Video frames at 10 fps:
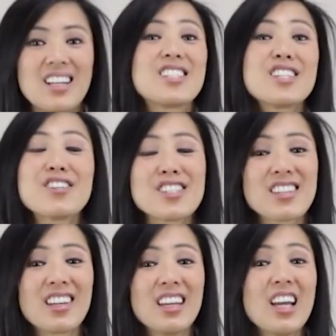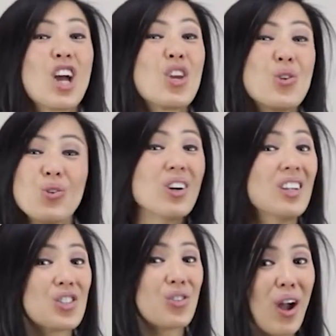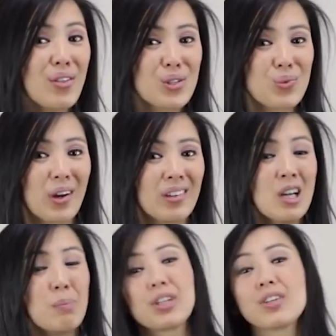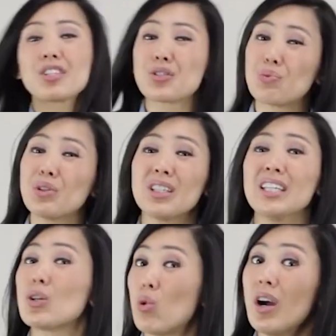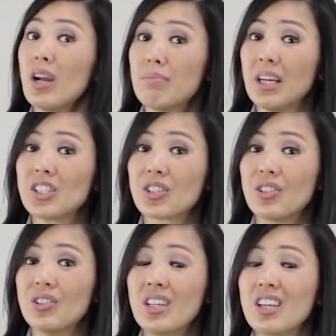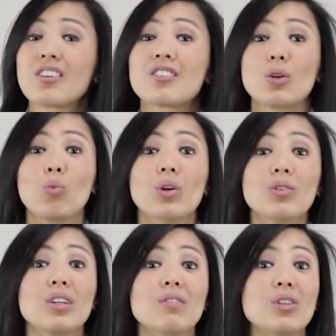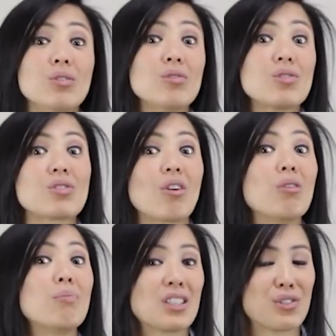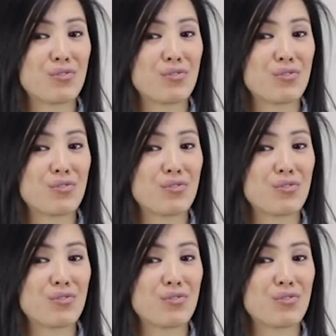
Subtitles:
Seriously, you gotta try this one because it's really quite magical because it will give you so much